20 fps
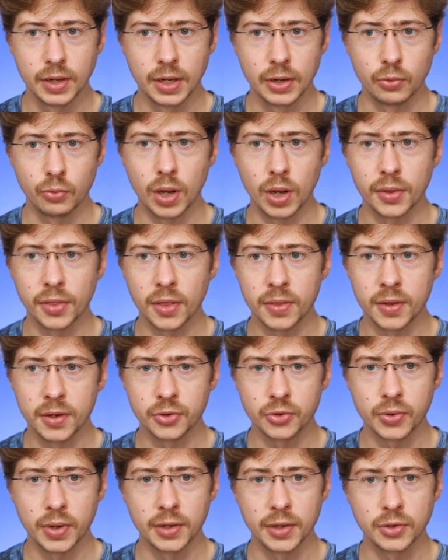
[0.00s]
Rather than
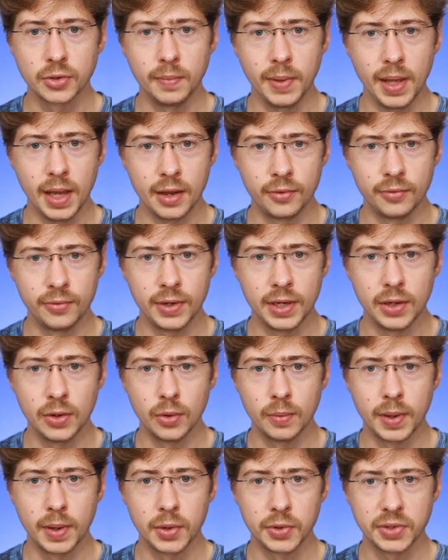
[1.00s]
trying to make a video
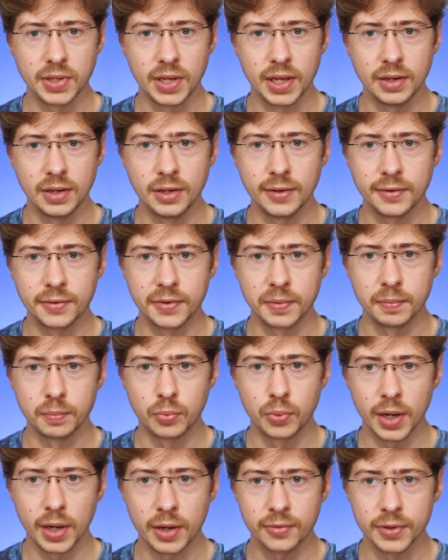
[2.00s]
about 10 different
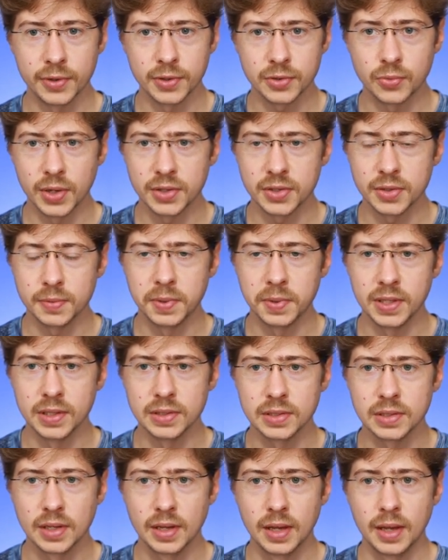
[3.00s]
breakfast
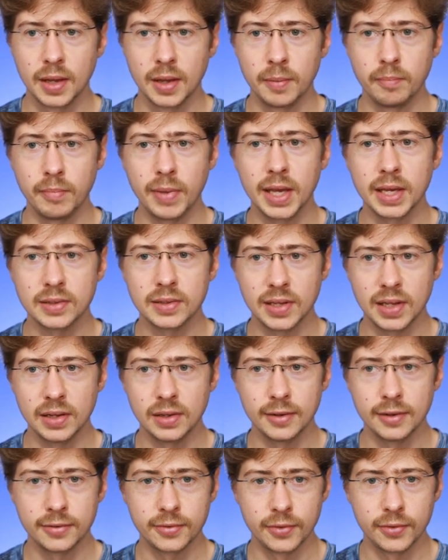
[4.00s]
recipes, make 10
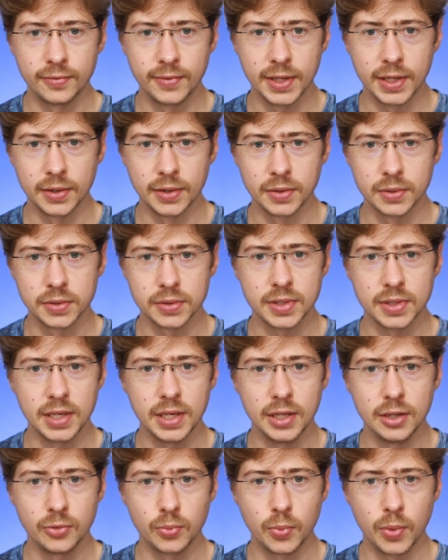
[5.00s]
different videos,
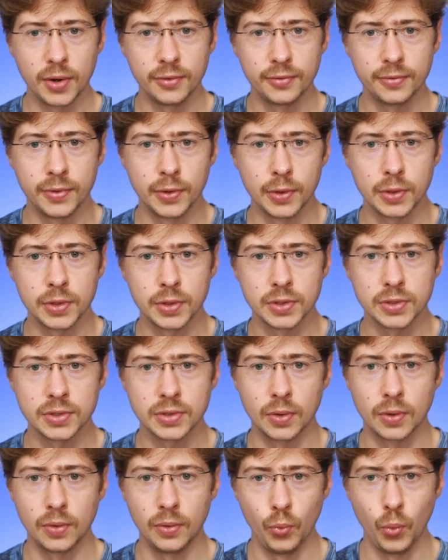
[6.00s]
each one focused
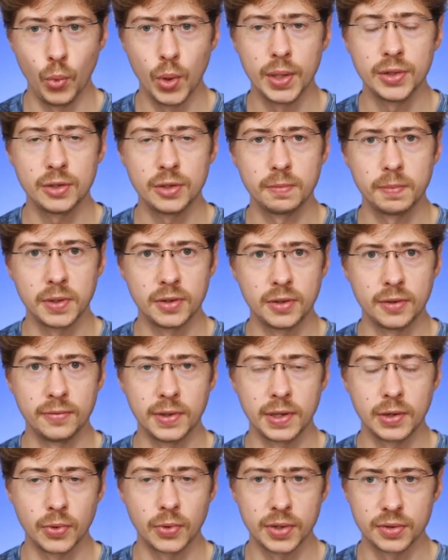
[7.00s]
on one
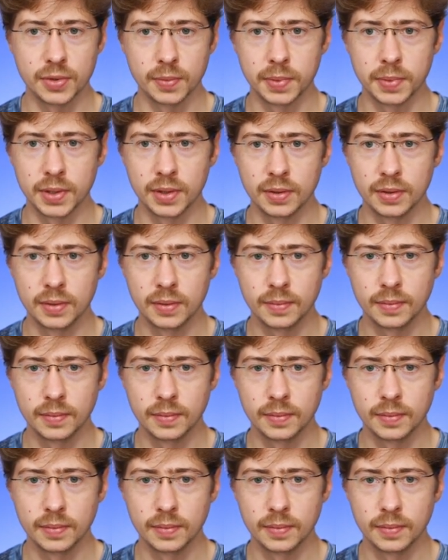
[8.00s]
specific recipe.